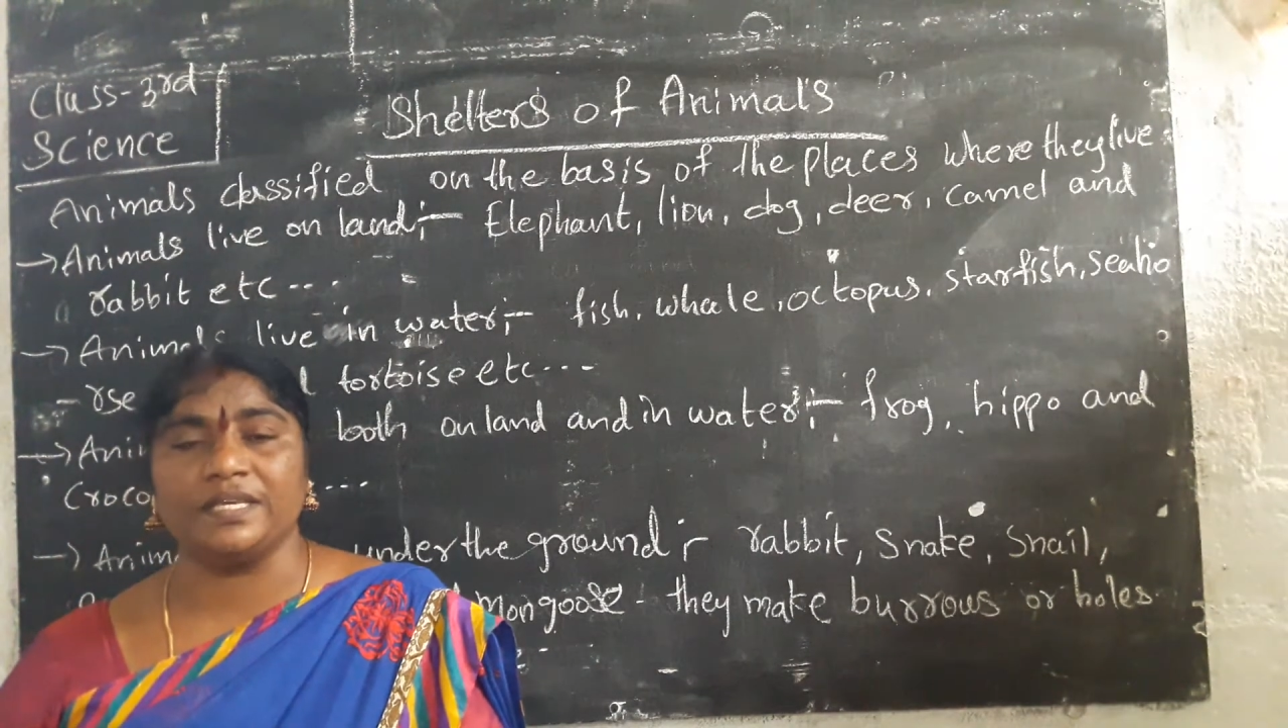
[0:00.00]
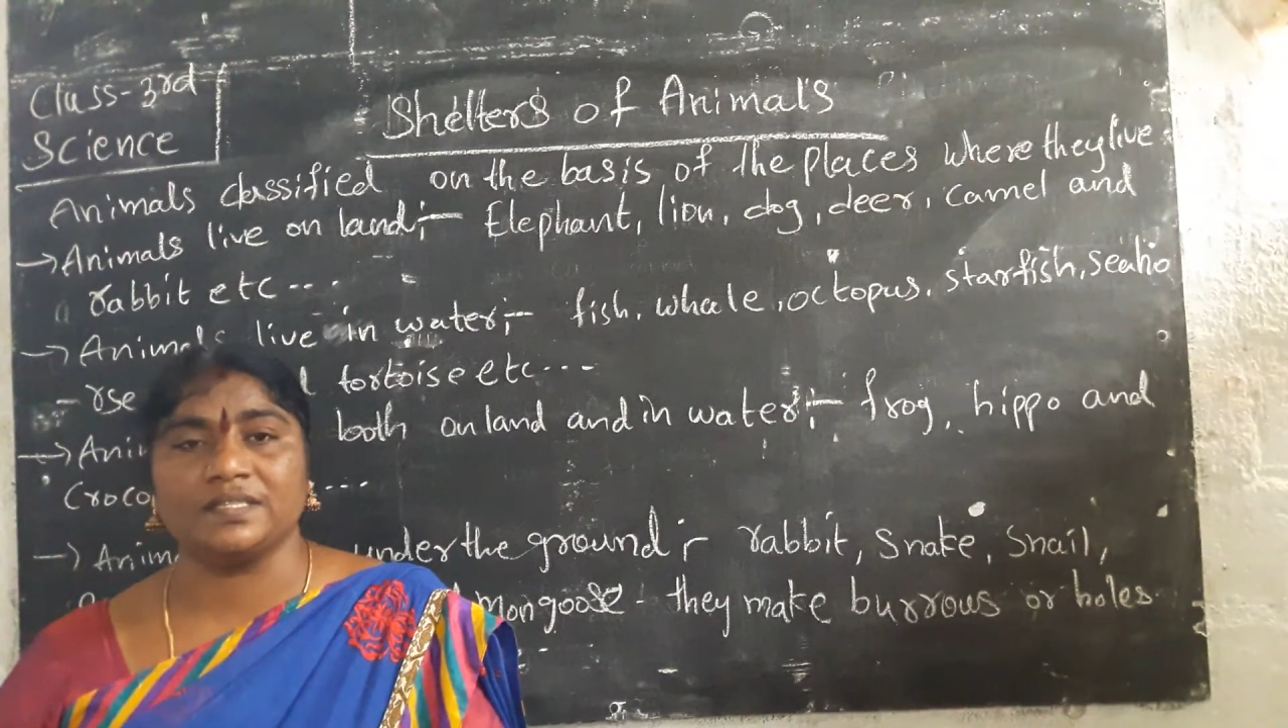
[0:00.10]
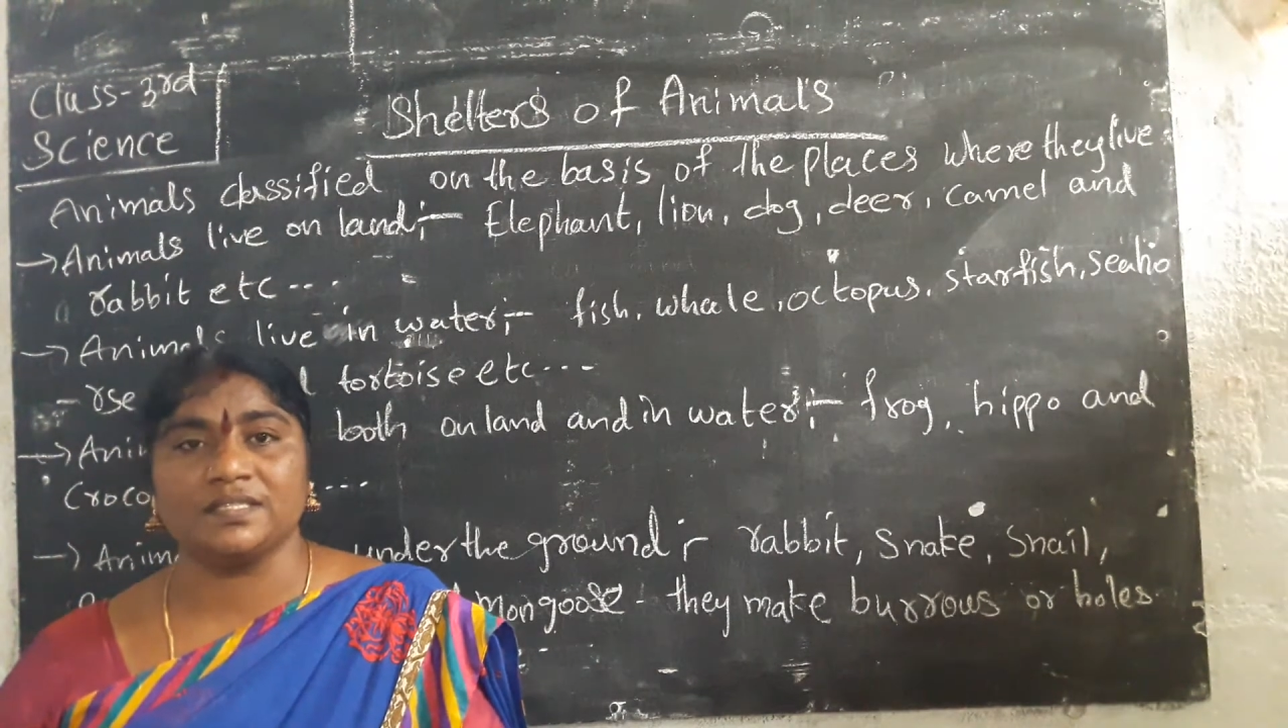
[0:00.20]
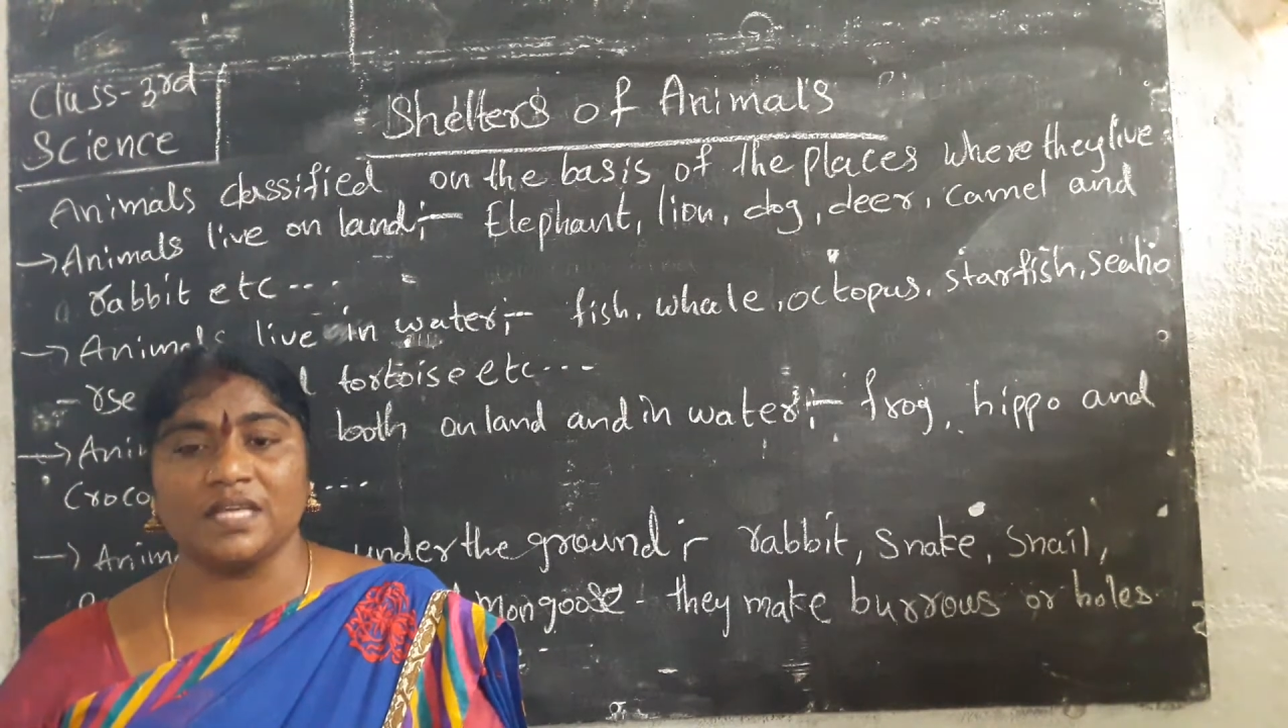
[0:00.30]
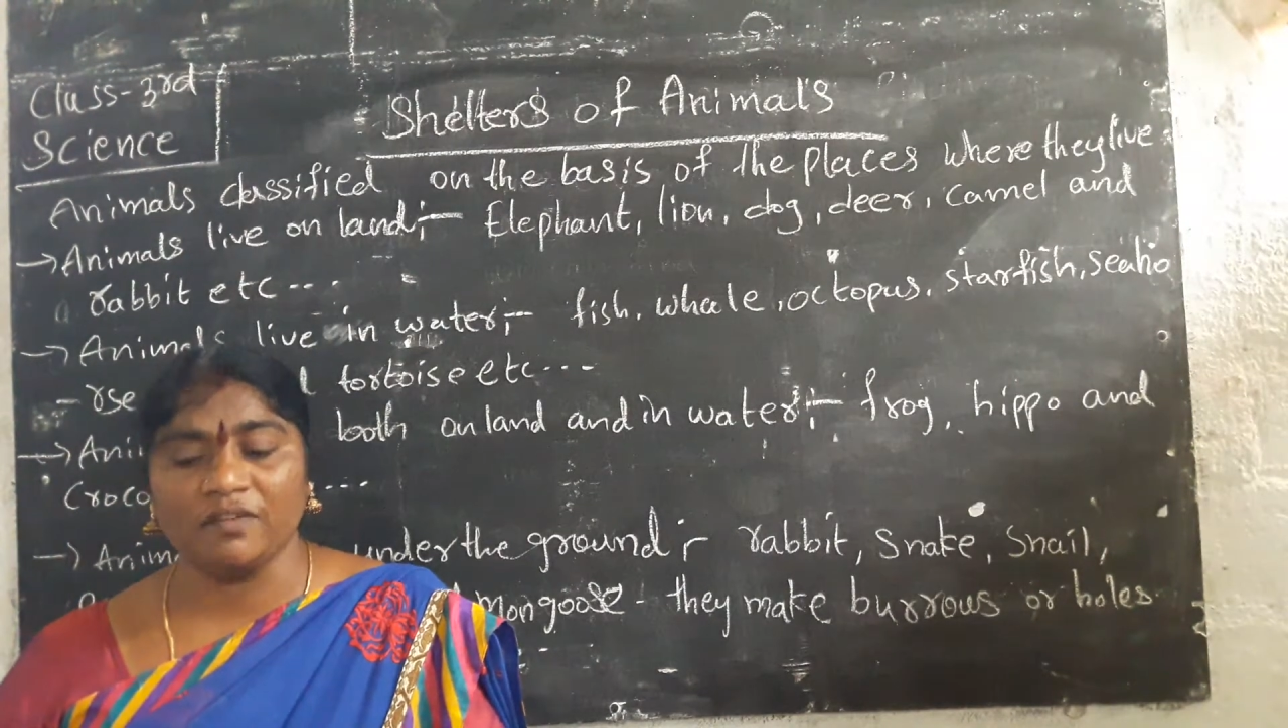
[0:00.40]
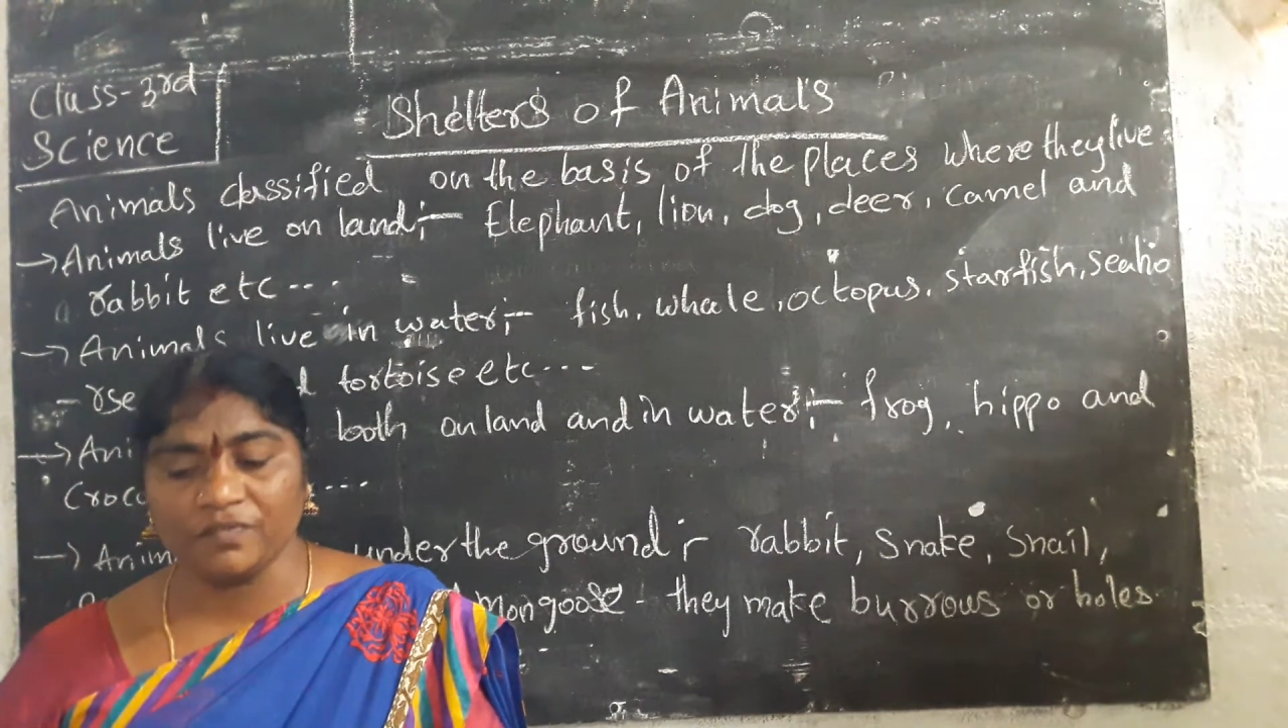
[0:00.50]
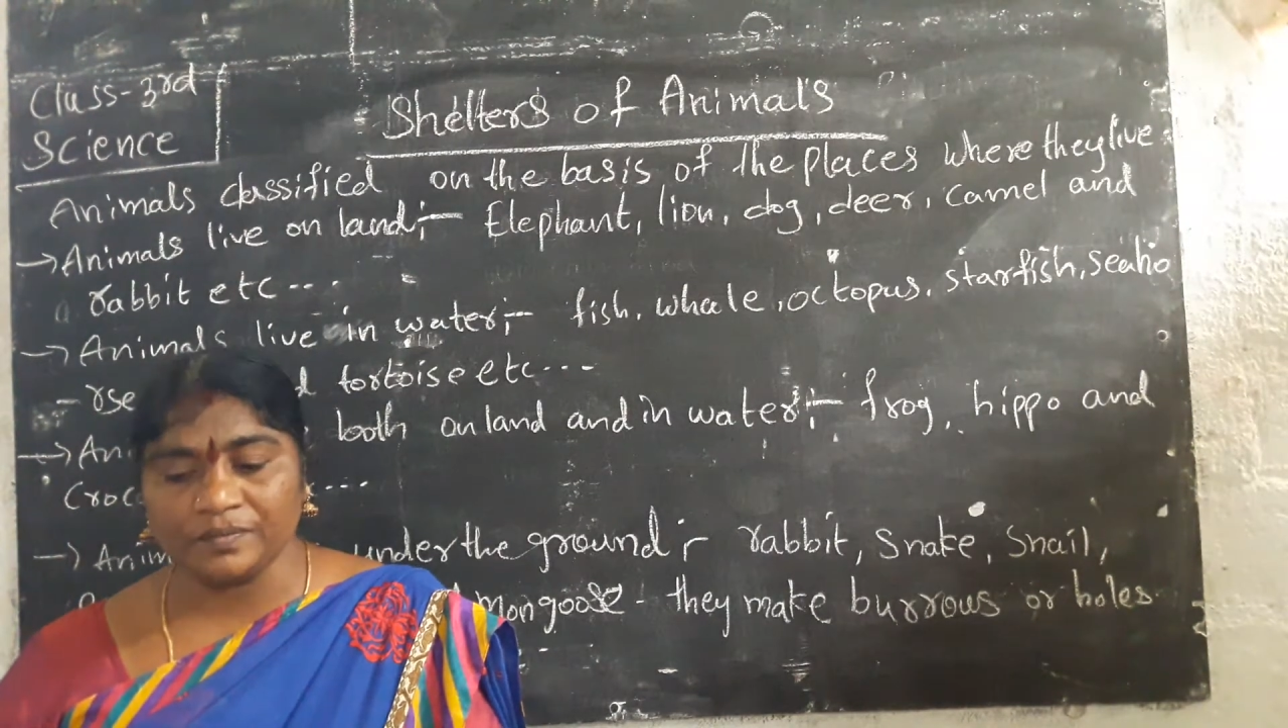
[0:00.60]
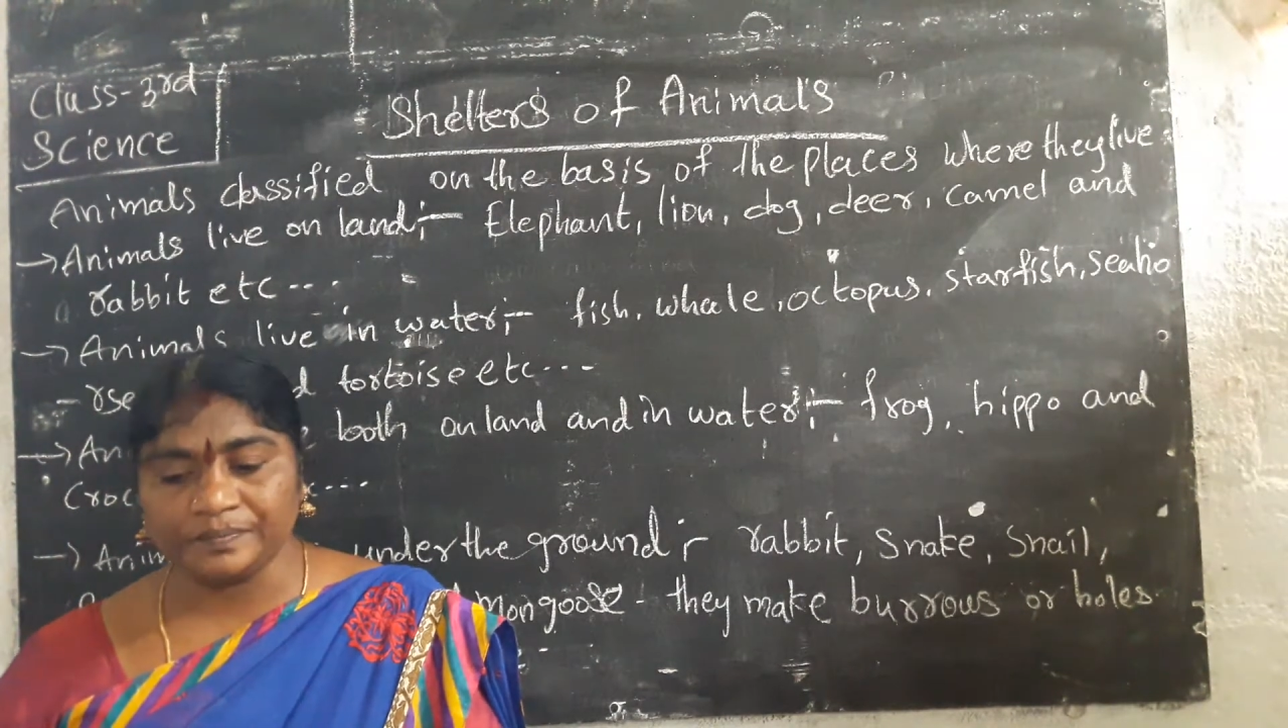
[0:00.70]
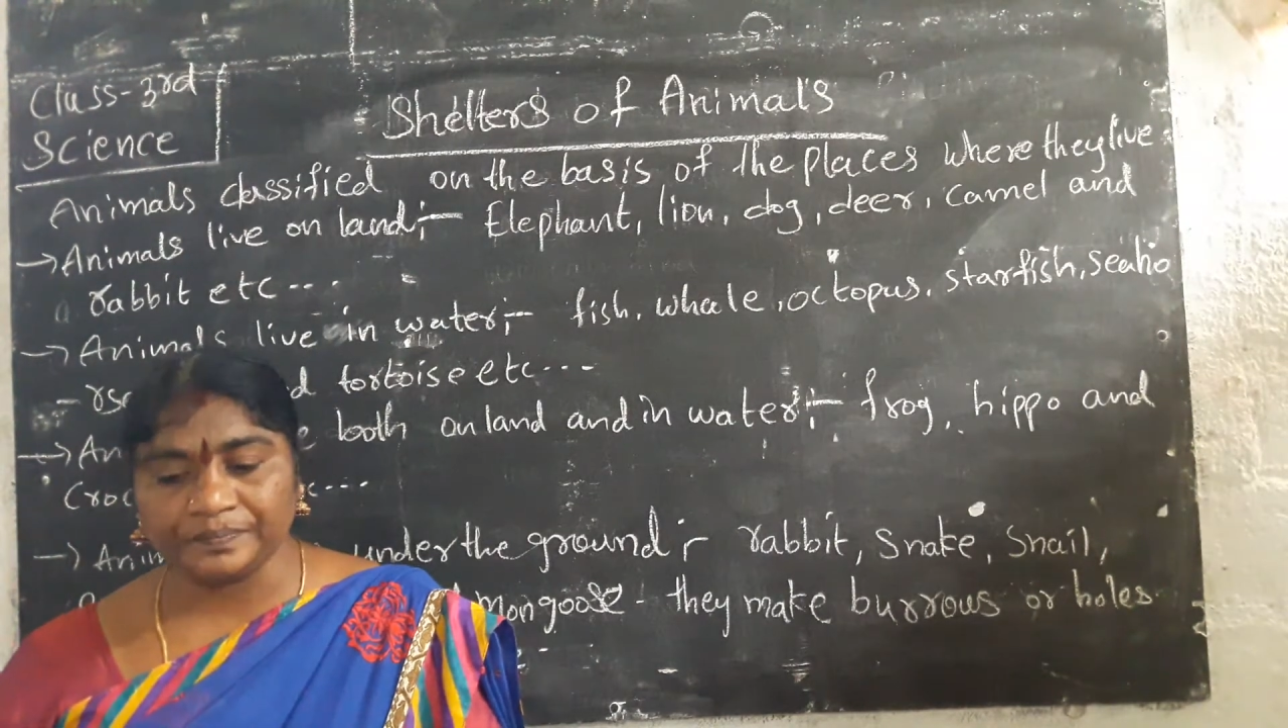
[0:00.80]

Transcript: basis of